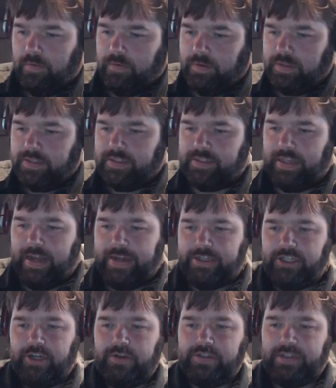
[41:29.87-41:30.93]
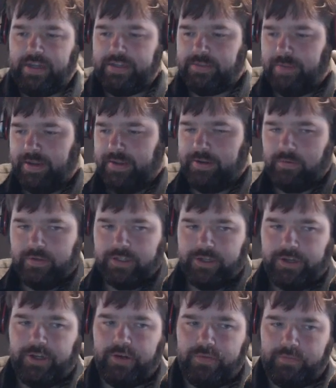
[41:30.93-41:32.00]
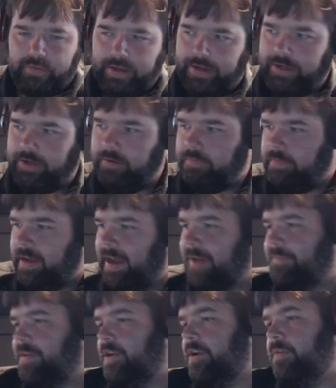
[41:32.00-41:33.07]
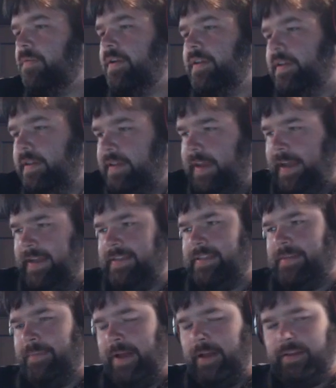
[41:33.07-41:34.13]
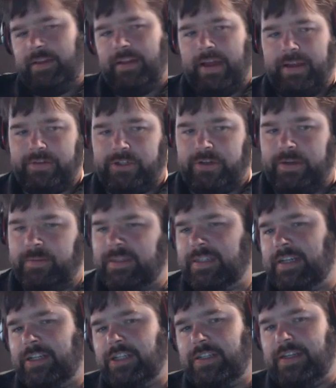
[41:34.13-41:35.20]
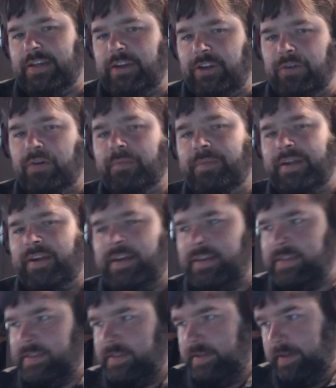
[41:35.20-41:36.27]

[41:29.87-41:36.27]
Slideshow says my little ones are cute. Thank you. Yeah, you know, one of the things about the live streams is I just didn't do them because